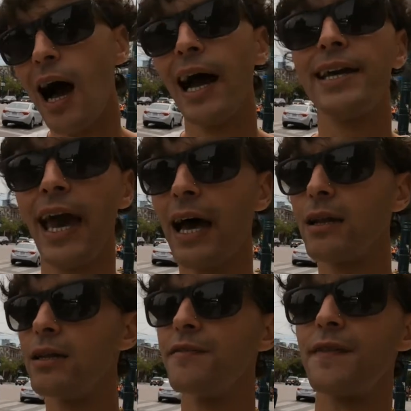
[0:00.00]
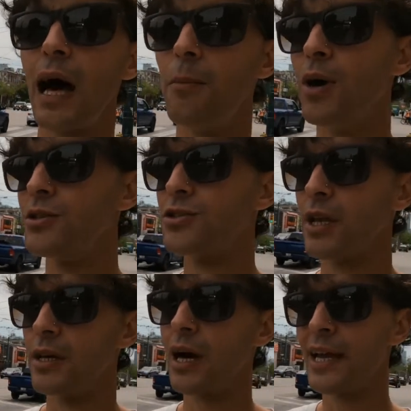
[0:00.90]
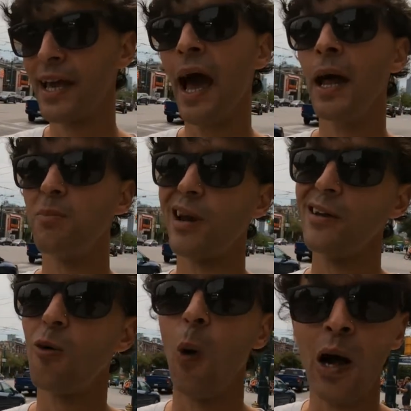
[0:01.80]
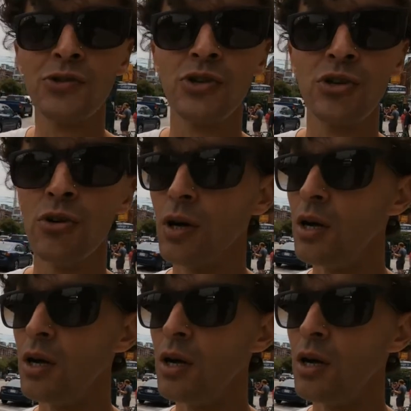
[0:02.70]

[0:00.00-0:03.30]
I can't lift that much. Like, I can, but I don't want to.